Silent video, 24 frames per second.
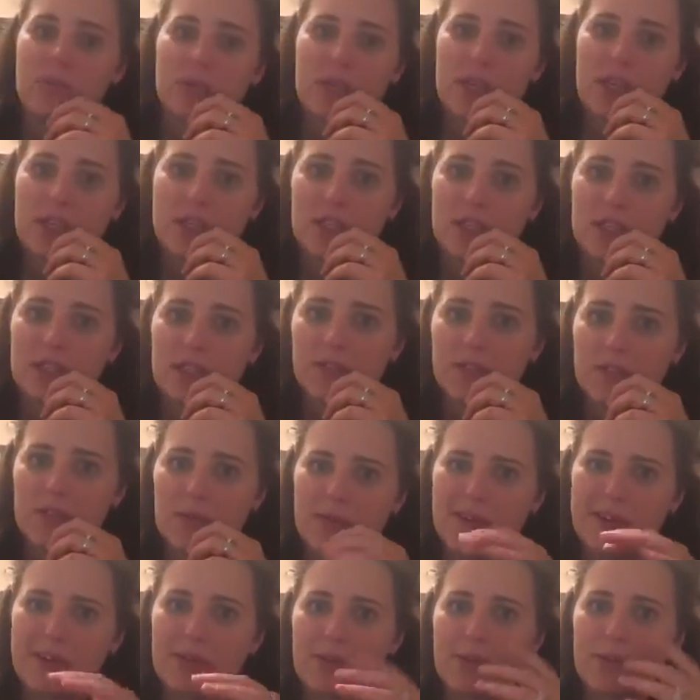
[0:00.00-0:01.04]
so that just lives
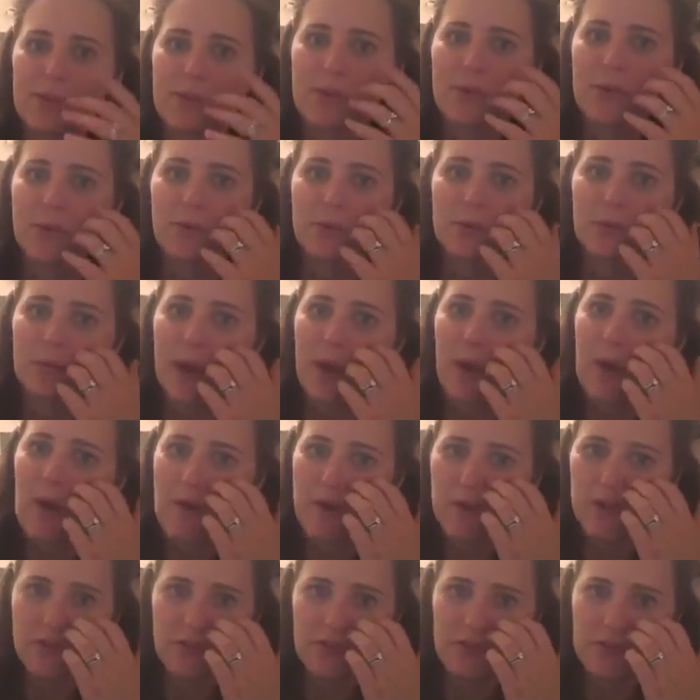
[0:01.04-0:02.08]
in my LuLaRoe room now.
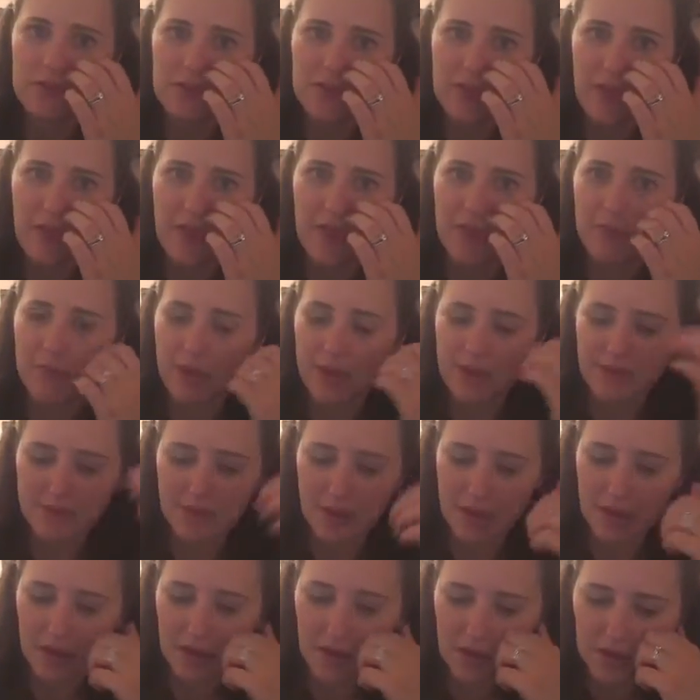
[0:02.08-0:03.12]
So just get the
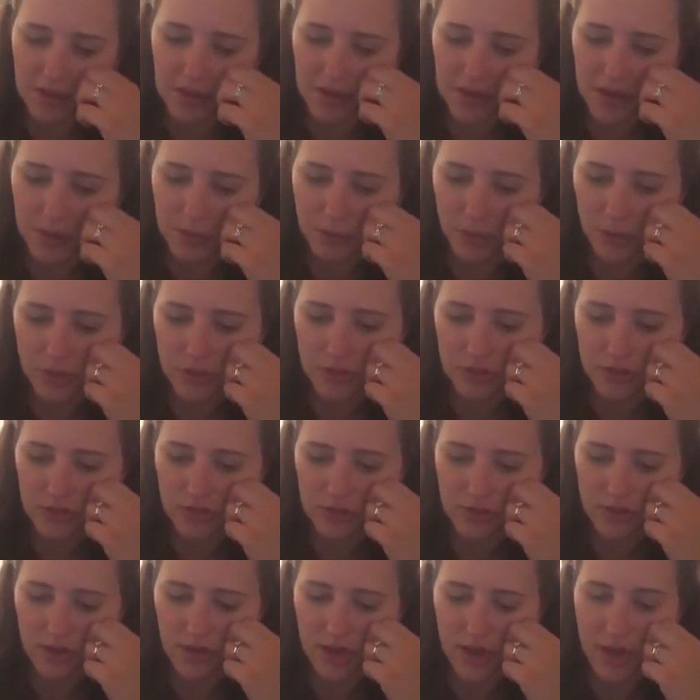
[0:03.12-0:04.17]
basic
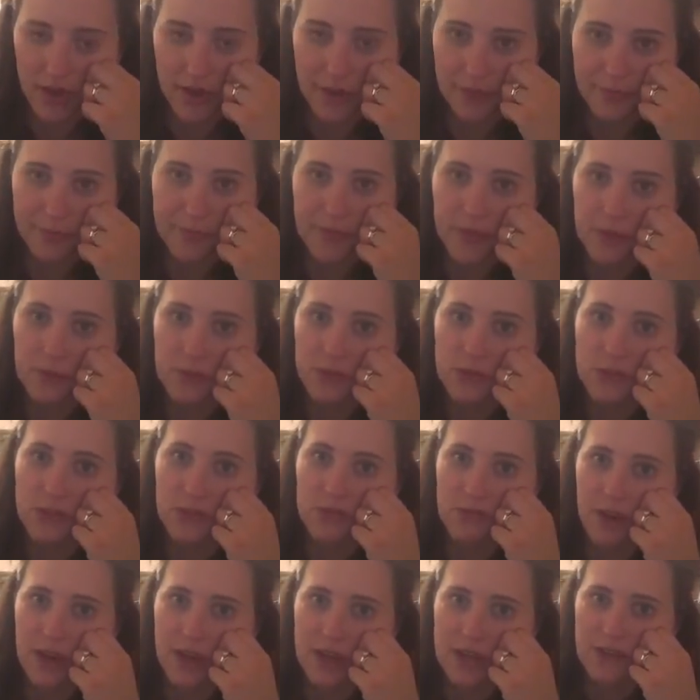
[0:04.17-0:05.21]
commercial
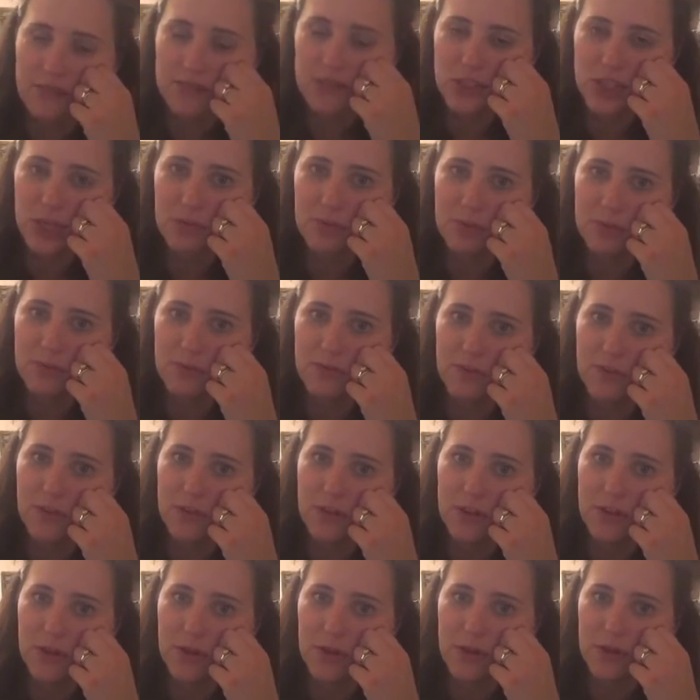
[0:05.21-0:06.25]
racks, jam them full
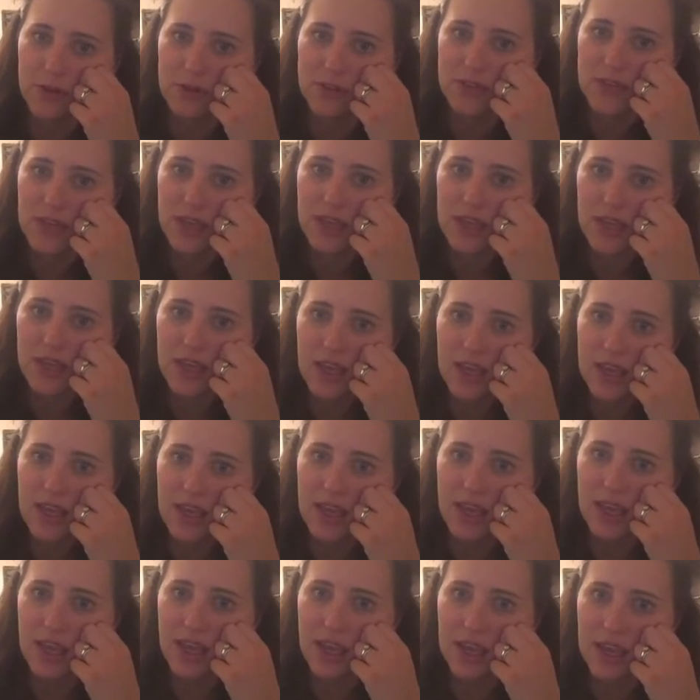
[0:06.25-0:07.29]
of clothes,
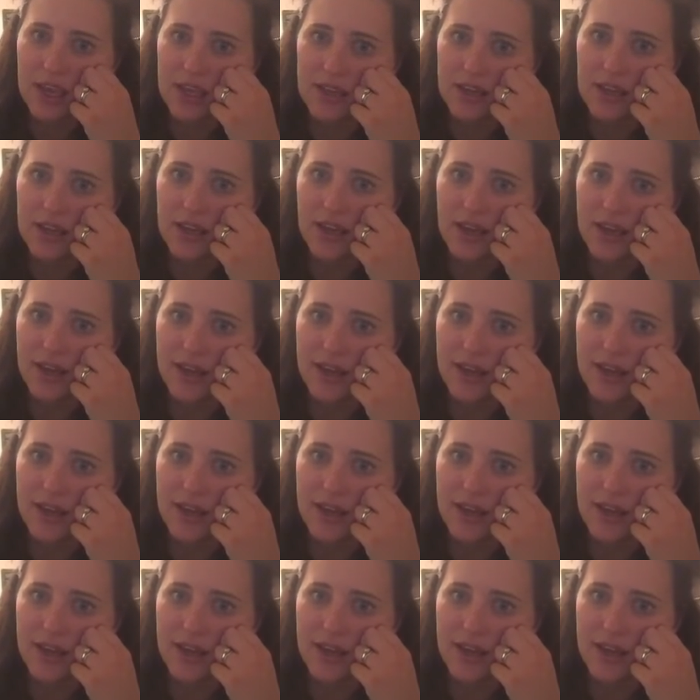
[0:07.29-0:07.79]
and